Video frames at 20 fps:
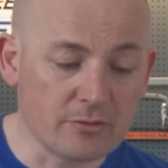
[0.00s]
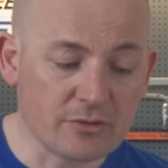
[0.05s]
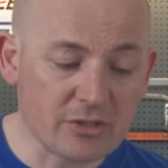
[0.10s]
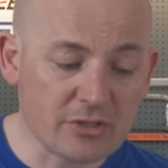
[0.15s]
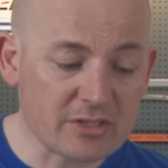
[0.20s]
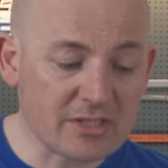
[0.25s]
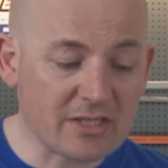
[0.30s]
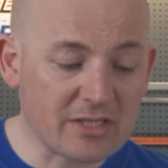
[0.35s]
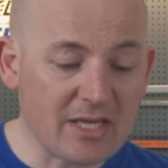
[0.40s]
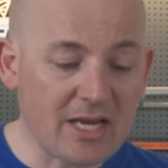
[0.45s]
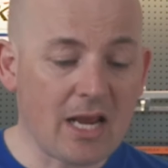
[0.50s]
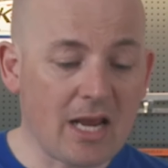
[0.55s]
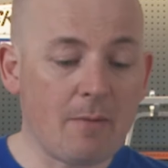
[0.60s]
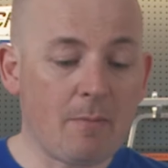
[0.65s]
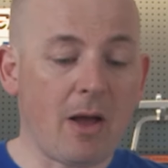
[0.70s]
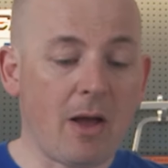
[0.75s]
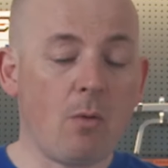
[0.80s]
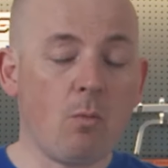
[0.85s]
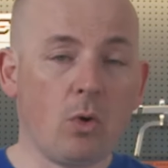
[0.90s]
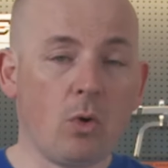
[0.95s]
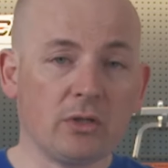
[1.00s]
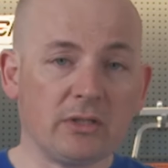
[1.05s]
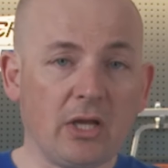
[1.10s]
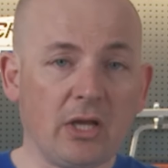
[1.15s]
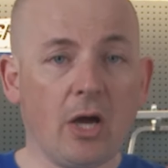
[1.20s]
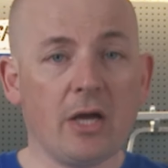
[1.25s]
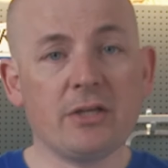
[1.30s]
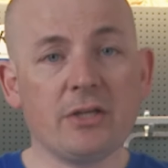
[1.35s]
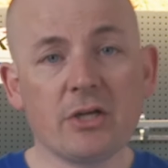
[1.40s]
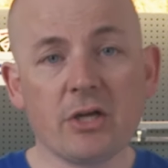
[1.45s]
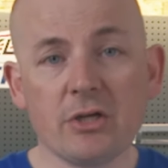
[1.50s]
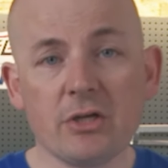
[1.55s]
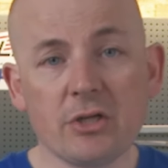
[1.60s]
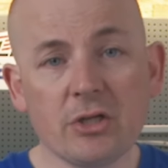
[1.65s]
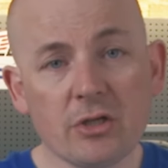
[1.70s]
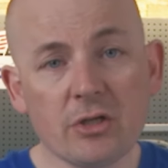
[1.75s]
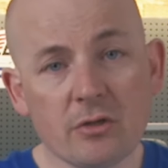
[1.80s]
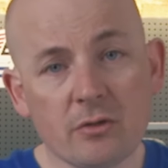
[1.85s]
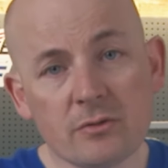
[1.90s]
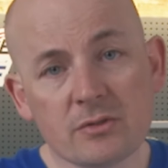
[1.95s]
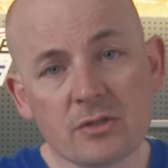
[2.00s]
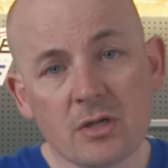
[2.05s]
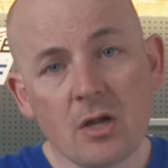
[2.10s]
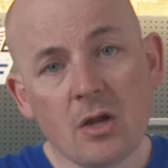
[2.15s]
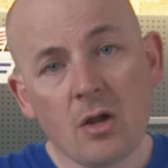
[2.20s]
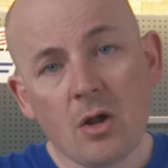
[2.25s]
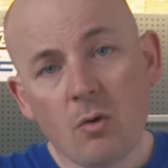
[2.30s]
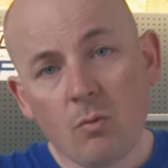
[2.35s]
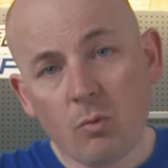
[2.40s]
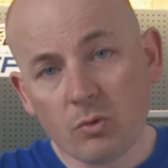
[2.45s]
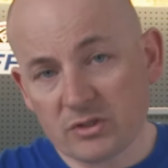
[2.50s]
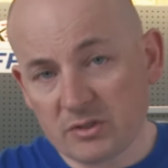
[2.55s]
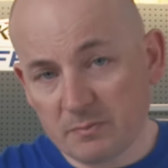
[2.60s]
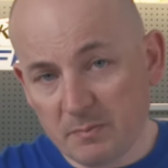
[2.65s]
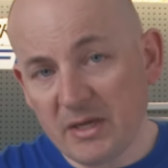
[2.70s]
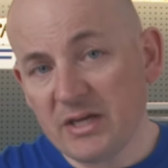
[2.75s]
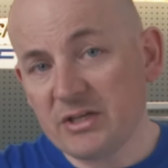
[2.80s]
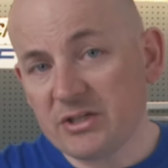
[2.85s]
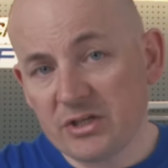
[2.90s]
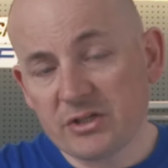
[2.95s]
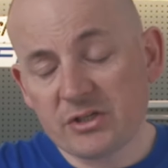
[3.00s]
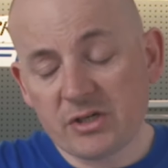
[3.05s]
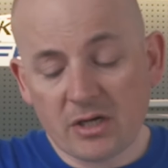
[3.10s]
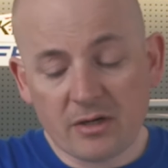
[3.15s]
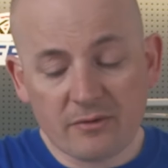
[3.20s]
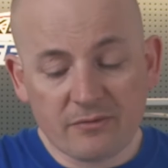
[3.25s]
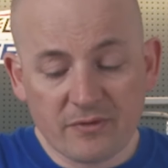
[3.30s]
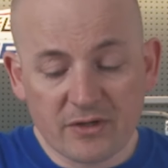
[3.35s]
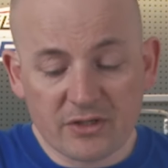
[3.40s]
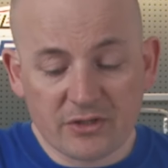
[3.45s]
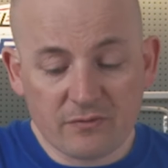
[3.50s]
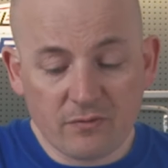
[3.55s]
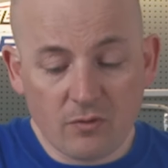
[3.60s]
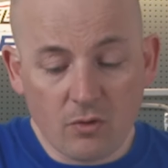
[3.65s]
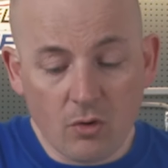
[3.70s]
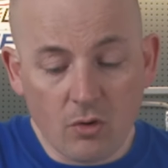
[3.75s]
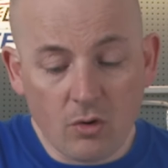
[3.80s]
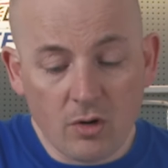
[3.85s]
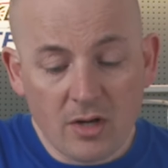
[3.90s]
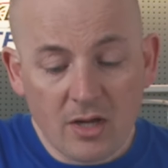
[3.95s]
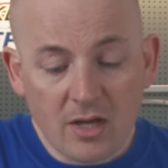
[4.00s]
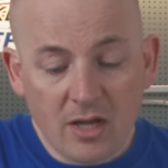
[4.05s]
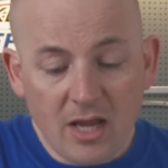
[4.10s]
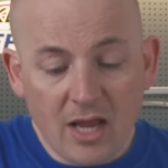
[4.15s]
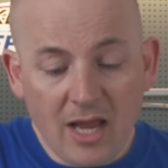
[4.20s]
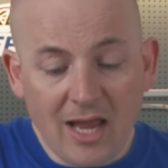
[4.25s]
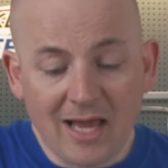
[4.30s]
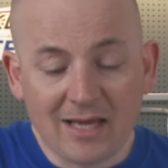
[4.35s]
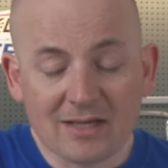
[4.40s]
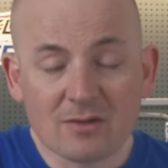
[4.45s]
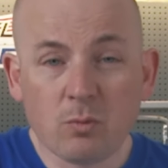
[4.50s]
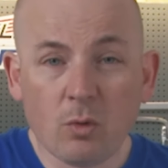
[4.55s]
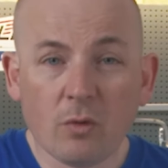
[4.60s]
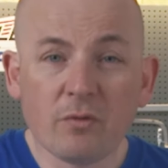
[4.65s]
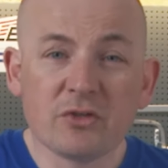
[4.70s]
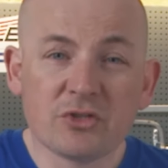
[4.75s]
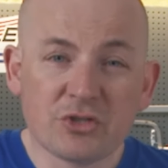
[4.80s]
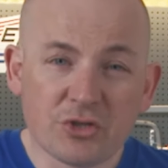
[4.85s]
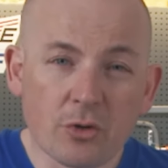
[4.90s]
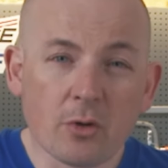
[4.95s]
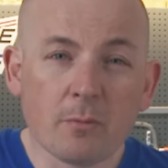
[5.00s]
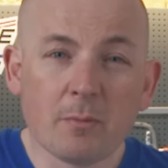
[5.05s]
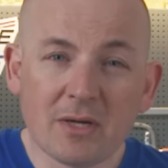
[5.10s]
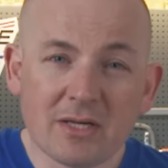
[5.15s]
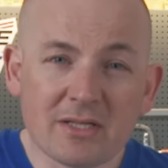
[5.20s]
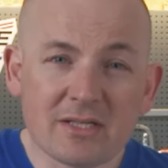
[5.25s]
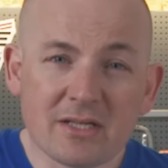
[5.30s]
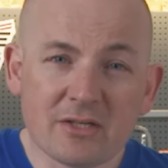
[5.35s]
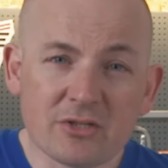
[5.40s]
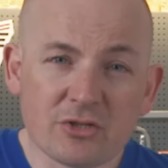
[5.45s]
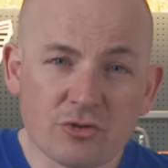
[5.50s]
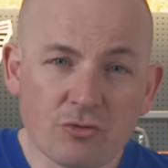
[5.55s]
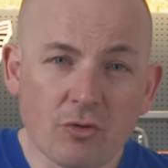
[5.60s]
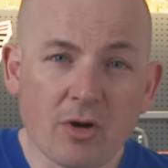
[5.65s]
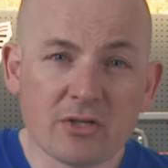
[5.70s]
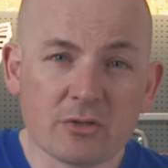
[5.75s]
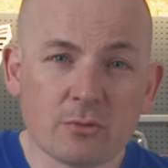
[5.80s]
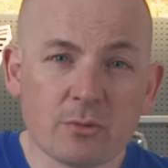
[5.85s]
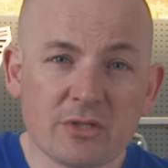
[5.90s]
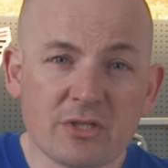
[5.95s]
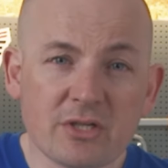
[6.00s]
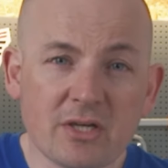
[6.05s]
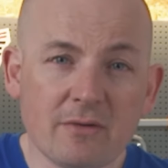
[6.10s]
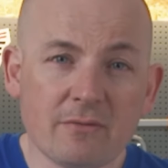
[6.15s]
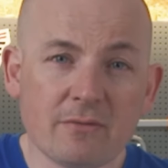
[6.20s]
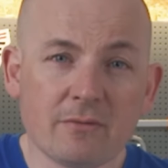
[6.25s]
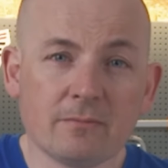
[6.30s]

Just think about what line you're gonna use, what species you're gonna fish for, and what the durability is you're trying to achieve.